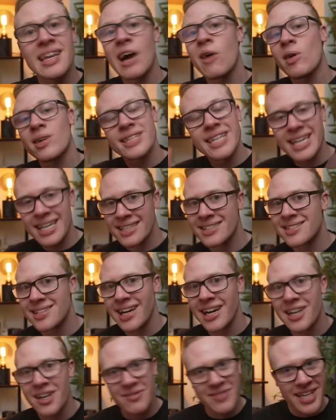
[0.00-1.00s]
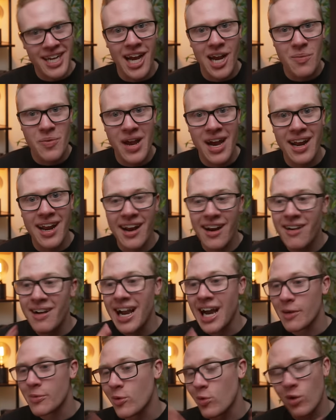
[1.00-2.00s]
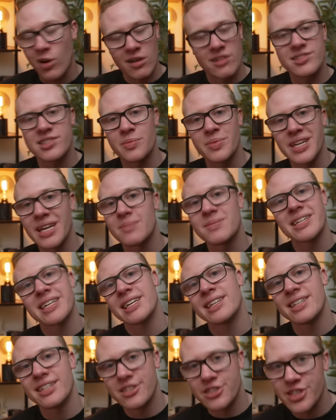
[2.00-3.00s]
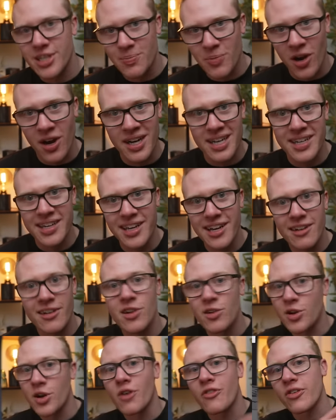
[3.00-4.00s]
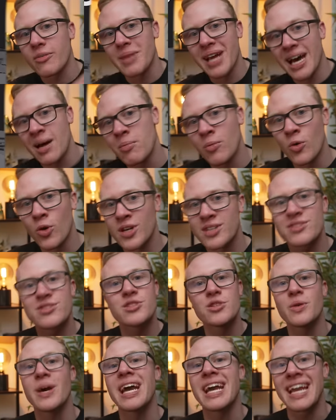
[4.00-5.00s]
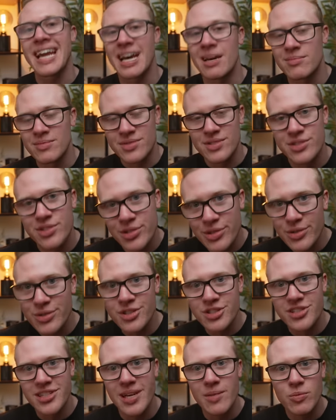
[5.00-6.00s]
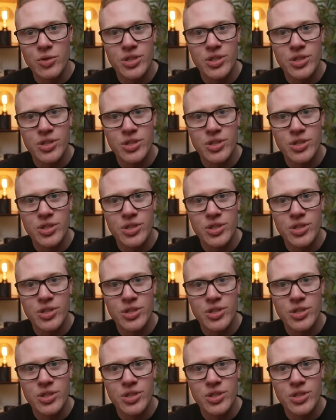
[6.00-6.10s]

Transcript: Now on the inside of the iPad Air, Apple will also be updating the chip on here. It'll go from an M1 to a M2 chip,